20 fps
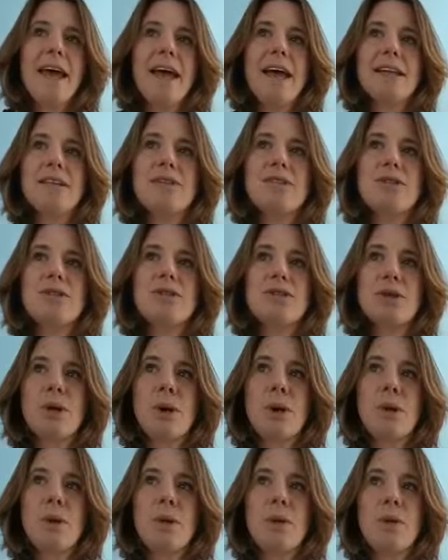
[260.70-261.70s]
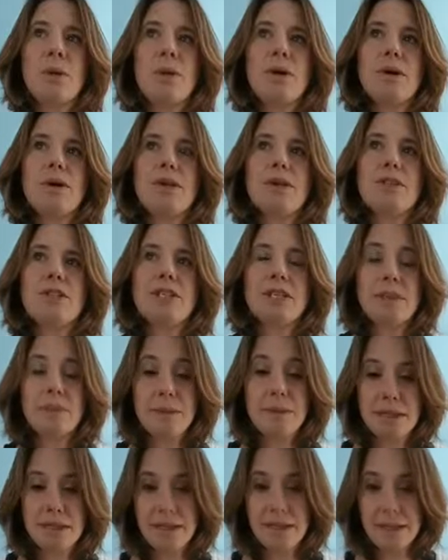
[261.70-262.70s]
And so she
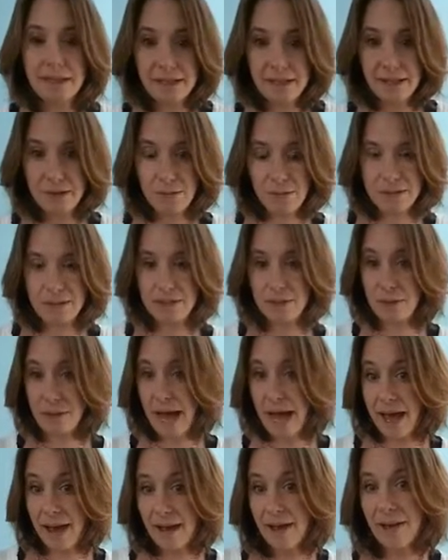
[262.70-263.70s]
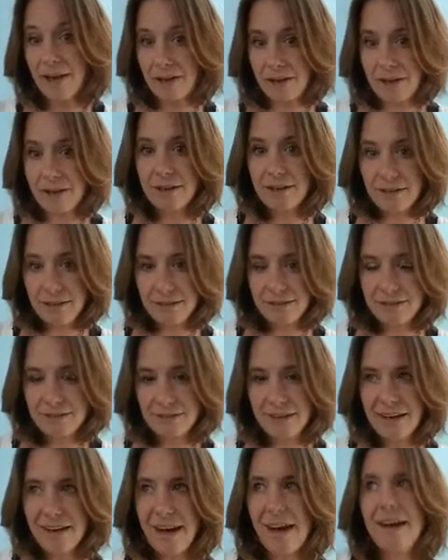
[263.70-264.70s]
immediately went to anger, right?